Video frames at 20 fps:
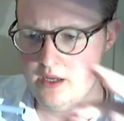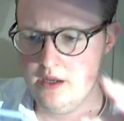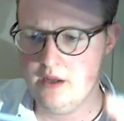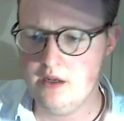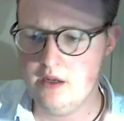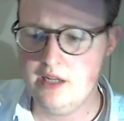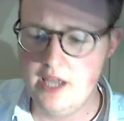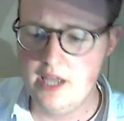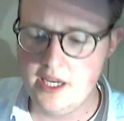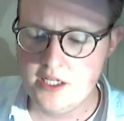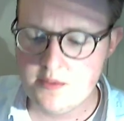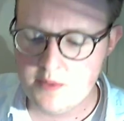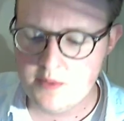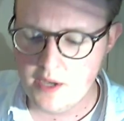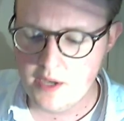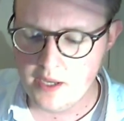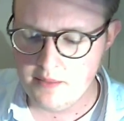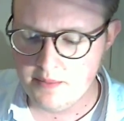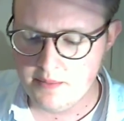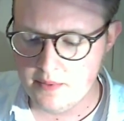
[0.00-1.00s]
a laid
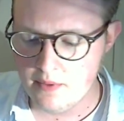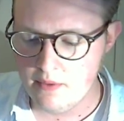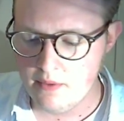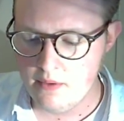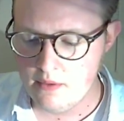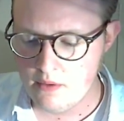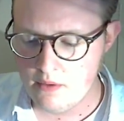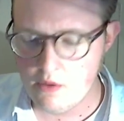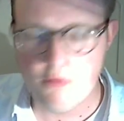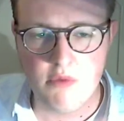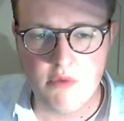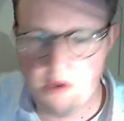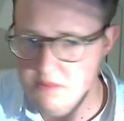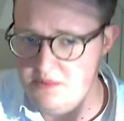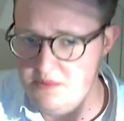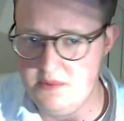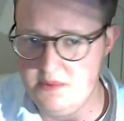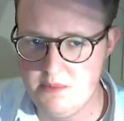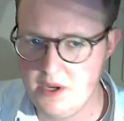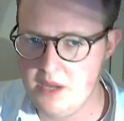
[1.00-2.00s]
paper, a
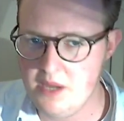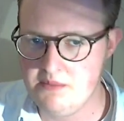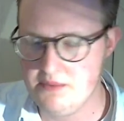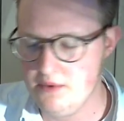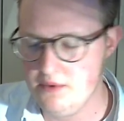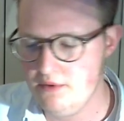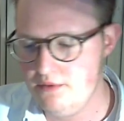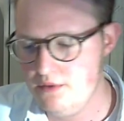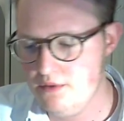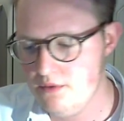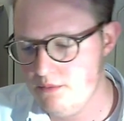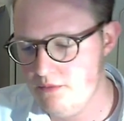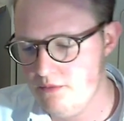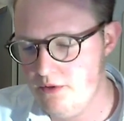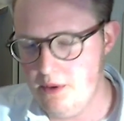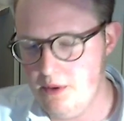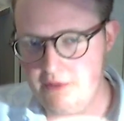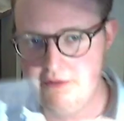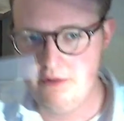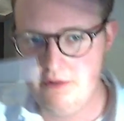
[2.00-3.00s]
ribbed paper if you
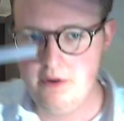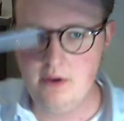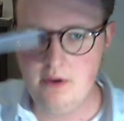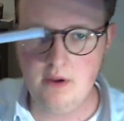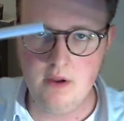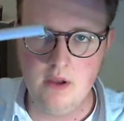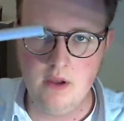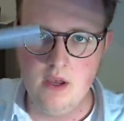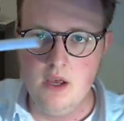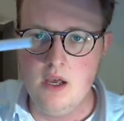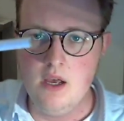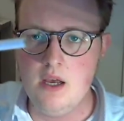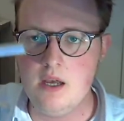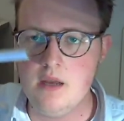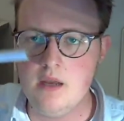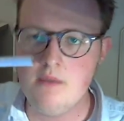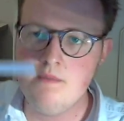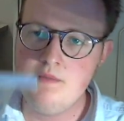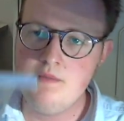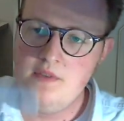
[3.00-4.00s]
prefer,
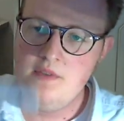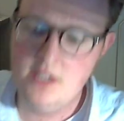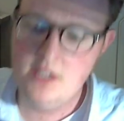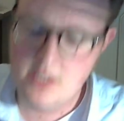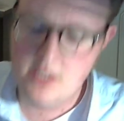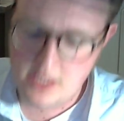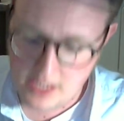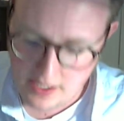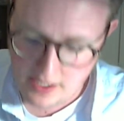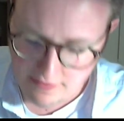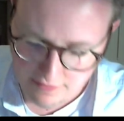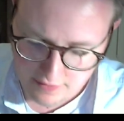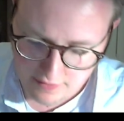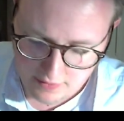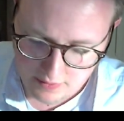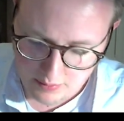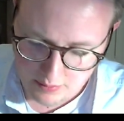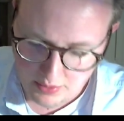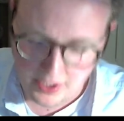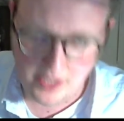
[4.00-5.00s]
these have
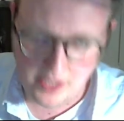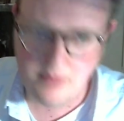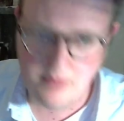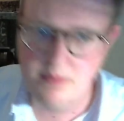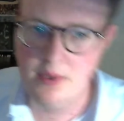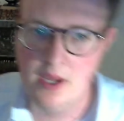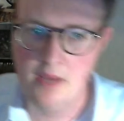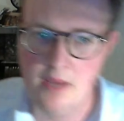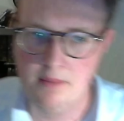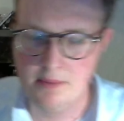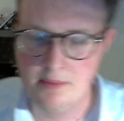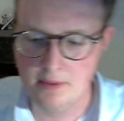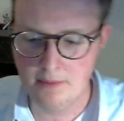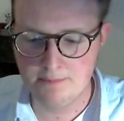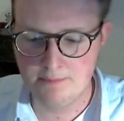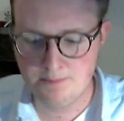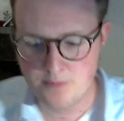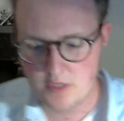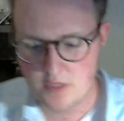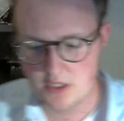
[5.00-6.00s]
a plain paper.
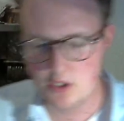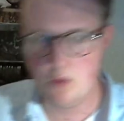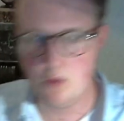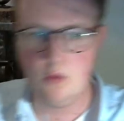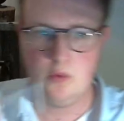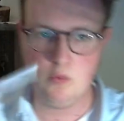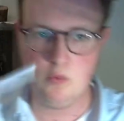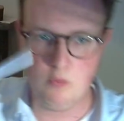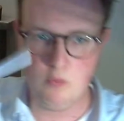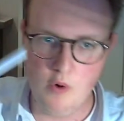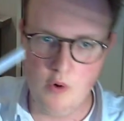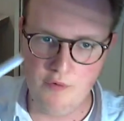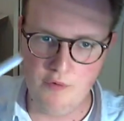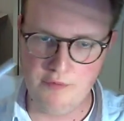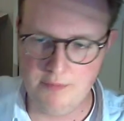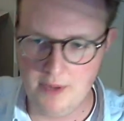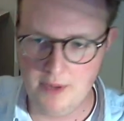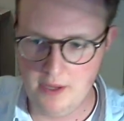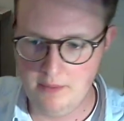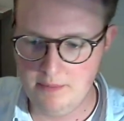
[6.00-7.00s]
It's called
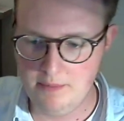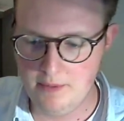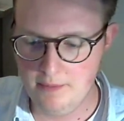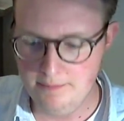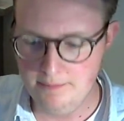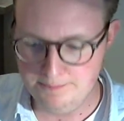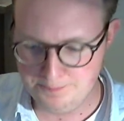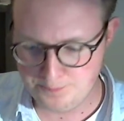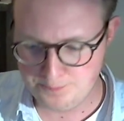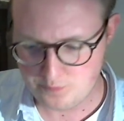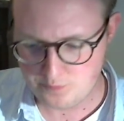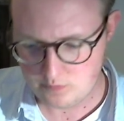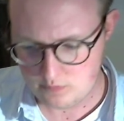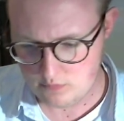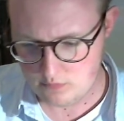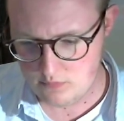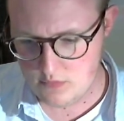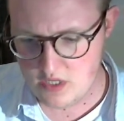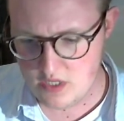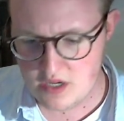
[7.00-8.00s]
wove paper.
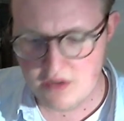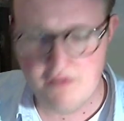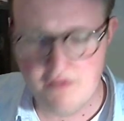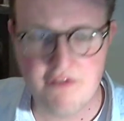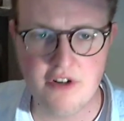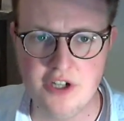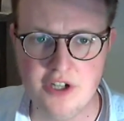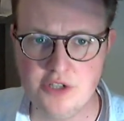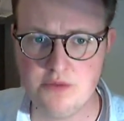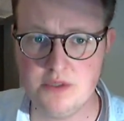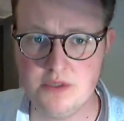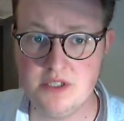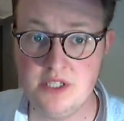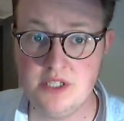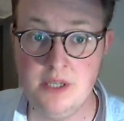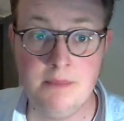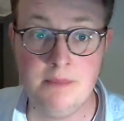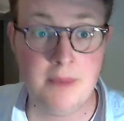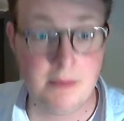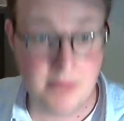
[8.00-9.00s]
In French we
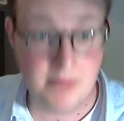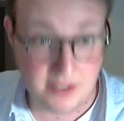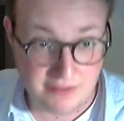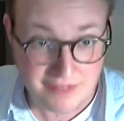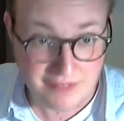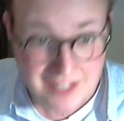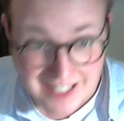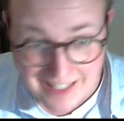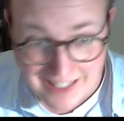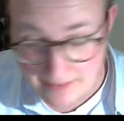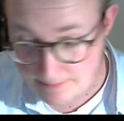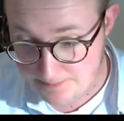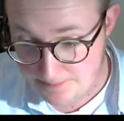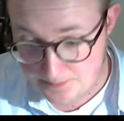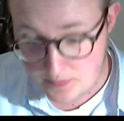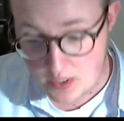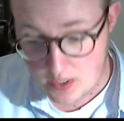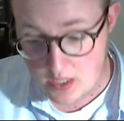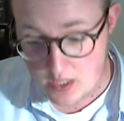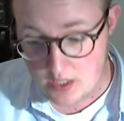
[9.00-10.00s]
say papier velin.
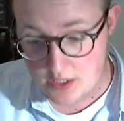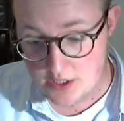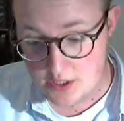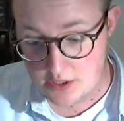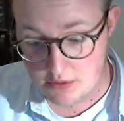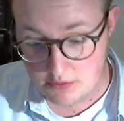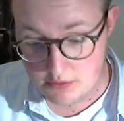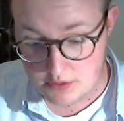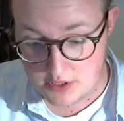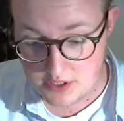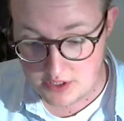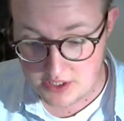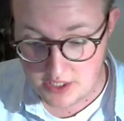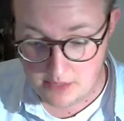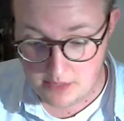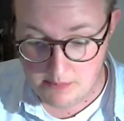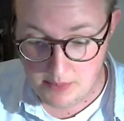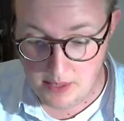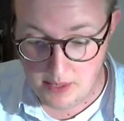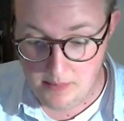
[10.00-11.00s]
So it's the
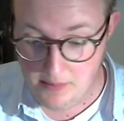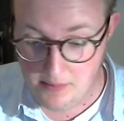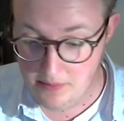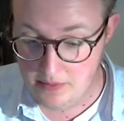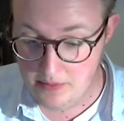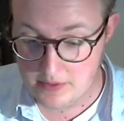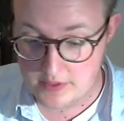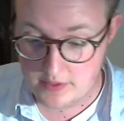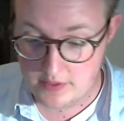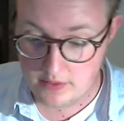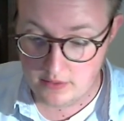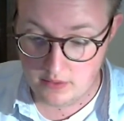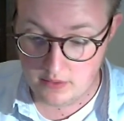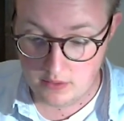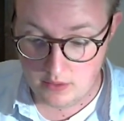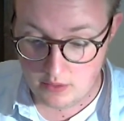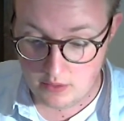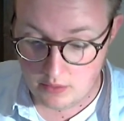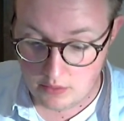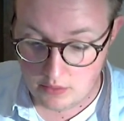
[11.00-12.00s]
same paper as in
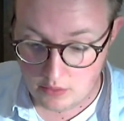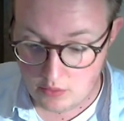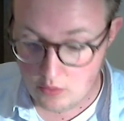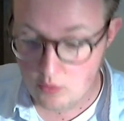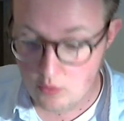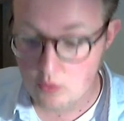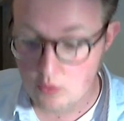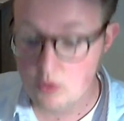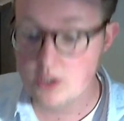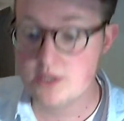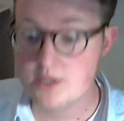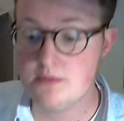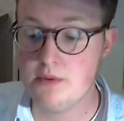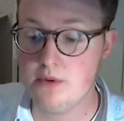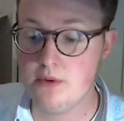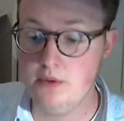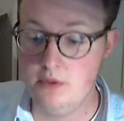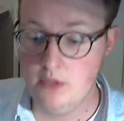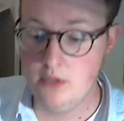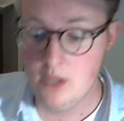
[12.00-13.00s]
Gauloise
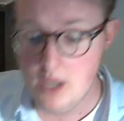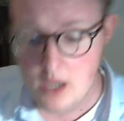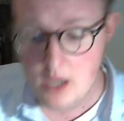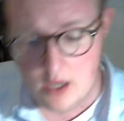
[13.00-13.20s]
Brune,